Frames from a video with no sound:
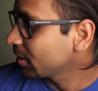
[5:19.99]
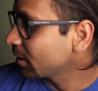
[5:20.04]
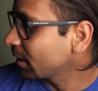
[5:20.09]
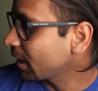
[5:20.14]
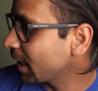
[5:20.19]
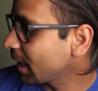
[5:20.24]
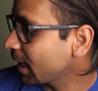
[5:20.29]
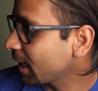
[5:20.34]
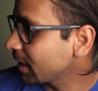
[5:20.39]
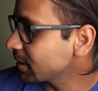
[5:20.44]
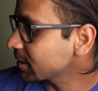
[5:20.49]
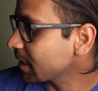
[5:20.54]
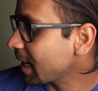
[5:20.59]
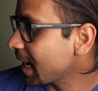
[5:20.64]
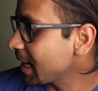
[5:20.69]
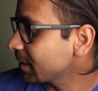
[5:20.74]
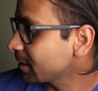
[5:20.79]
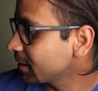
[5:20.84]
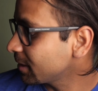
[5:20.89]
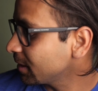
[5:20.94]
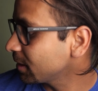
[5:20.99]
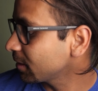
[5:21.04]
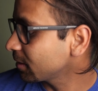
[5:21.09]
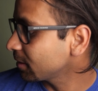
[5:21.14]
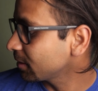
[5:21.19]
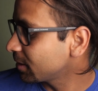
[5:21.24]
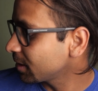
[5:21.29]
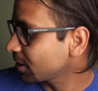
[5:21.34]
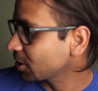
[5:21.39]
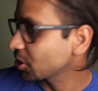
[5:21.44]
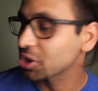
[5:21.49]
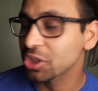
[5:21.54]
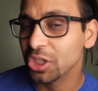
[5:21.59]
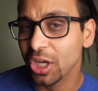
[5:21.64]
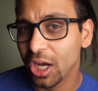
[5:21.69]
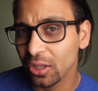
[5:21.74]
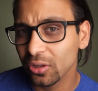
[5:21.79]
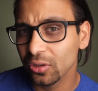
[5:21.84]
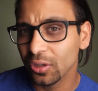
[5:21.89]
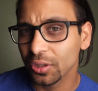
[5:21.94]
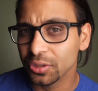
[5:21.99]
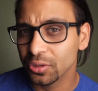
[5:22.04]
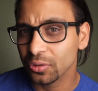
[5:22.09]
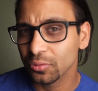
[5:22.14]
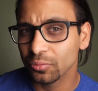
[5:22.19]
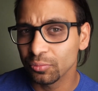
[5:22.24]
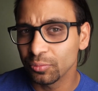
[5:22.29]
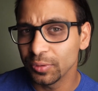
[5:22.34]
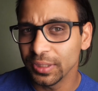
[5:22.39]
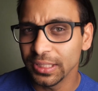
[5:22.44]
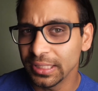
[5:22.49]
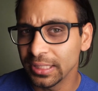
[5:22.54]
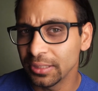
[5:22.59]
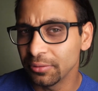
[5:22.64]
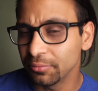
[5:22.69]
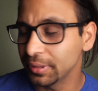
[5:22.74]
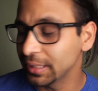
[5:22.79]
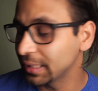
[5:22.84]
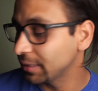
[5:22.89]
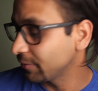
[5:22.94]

And I think this shot looked really, really